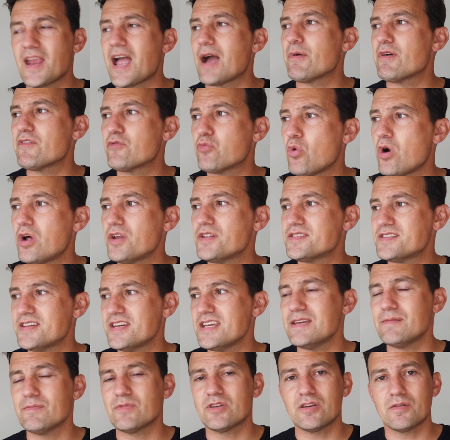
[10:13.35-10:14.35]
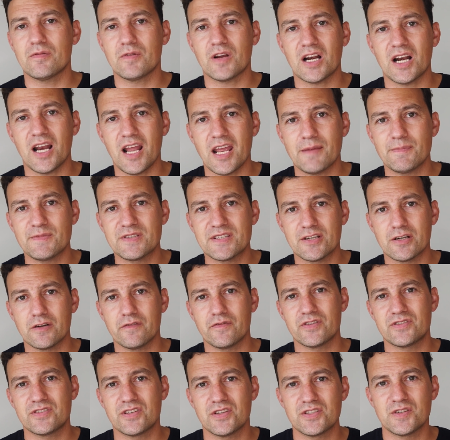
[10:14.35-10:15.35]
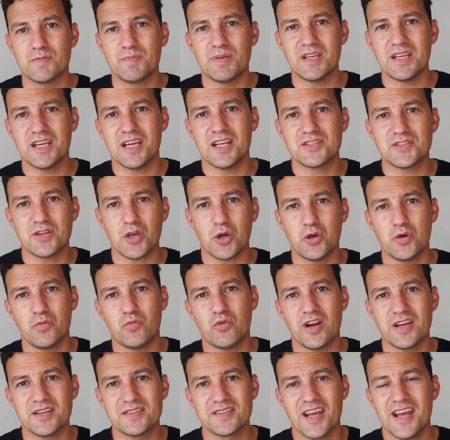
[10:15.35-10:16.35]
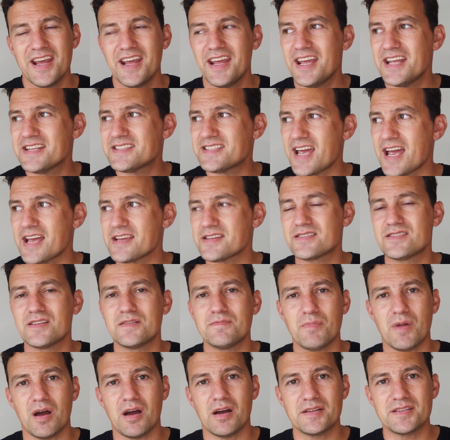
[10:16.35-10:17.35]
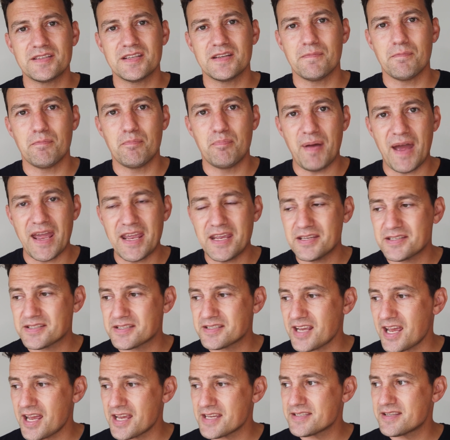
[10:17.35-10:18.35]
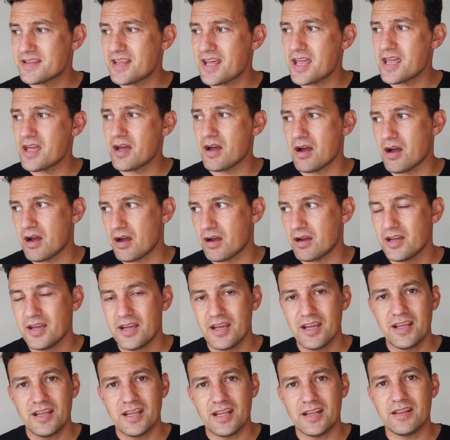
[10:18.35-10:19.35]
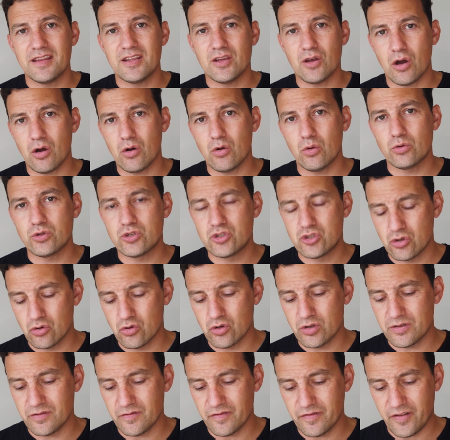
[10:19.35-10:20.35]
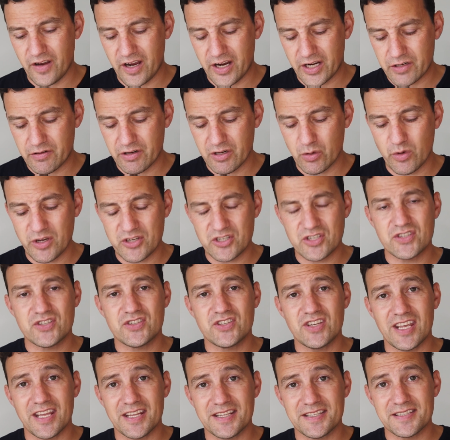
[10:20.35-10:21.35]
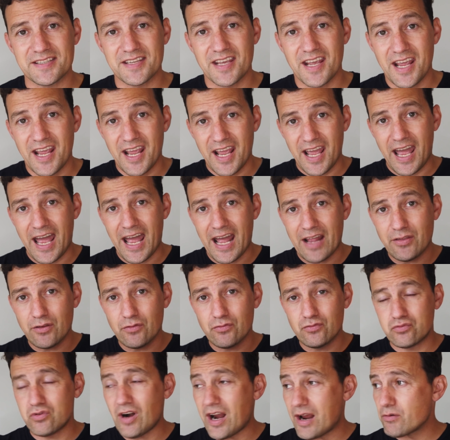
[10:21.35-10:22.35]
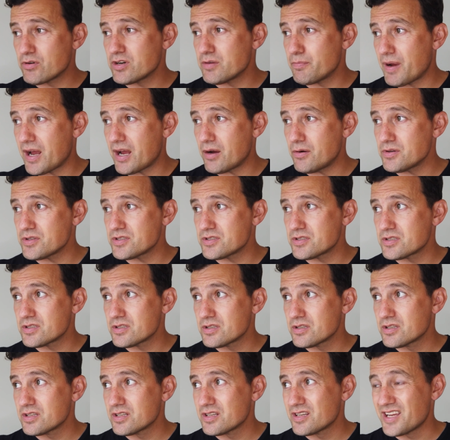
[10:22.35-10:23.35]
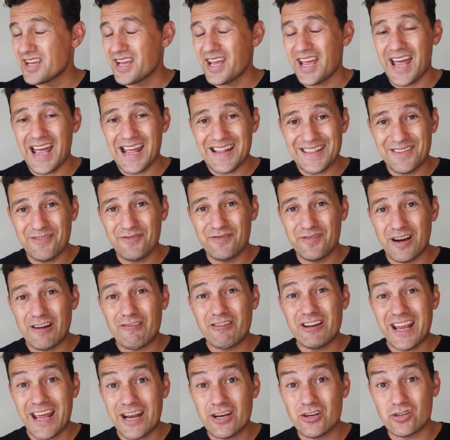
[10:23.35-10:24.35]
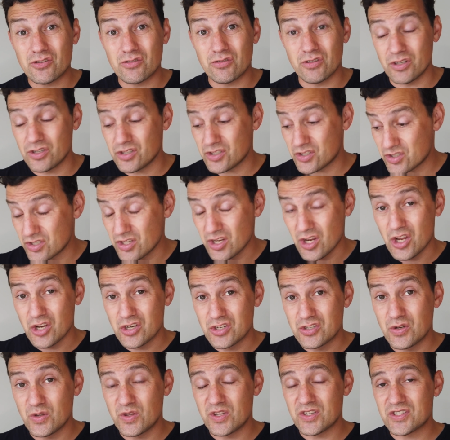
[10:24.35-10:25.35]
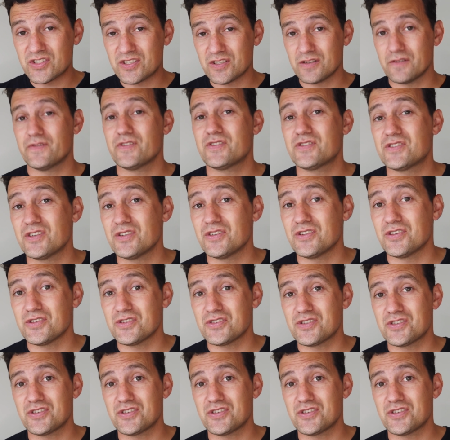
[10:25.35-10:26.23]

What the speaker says: Now, if one team can claim Silverstone to be its home race, it's Aston Martin, based as they are in the old Jordan factory, which sits at the roundabout at the very entrance to the Silverstone